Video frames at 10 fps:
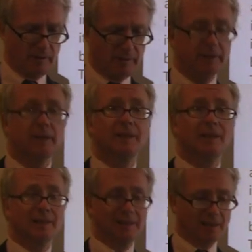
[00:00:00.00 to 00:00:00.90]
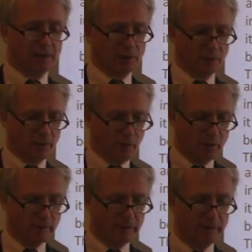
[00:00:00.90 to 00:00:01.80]
This is the essential
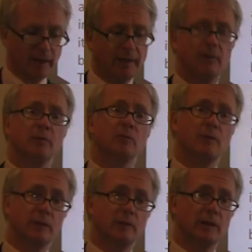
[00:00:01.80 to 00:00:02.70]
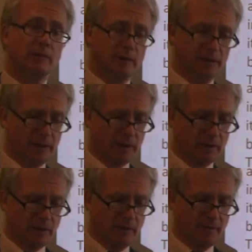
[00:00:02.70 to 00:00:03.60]
human value for the 21st
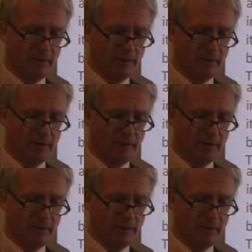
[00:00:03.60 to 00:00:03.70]
century,